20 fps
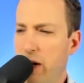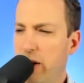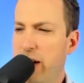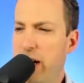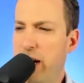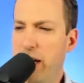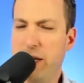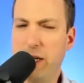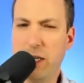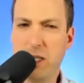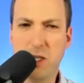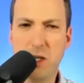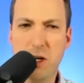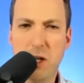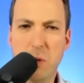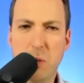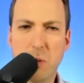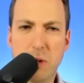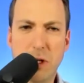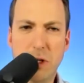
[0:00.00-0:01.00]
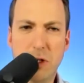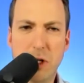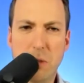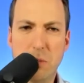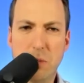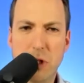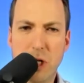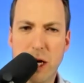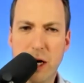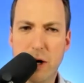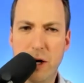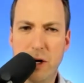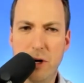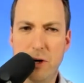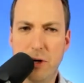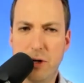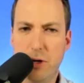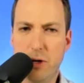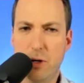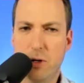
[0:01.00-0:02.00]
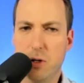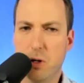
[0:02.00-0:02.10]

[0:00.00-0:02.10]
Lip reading: I think is another one that jumps out. I know you're close